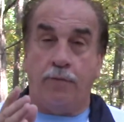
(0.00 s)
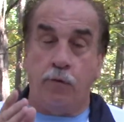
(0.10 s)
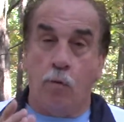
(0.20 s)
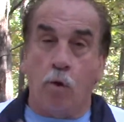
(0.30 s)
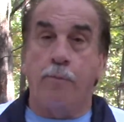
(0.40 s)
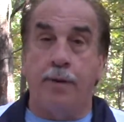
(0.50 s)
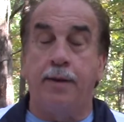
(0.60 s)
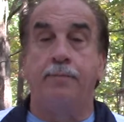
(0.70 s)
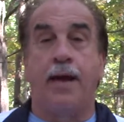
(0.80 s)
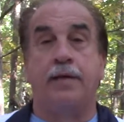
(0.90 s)
if you were
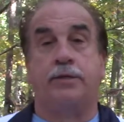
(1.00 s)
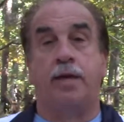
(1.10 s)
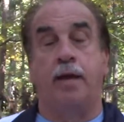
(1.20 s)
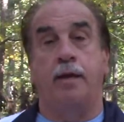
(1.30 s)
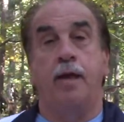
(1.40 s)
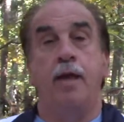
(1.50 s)
bitten by a snake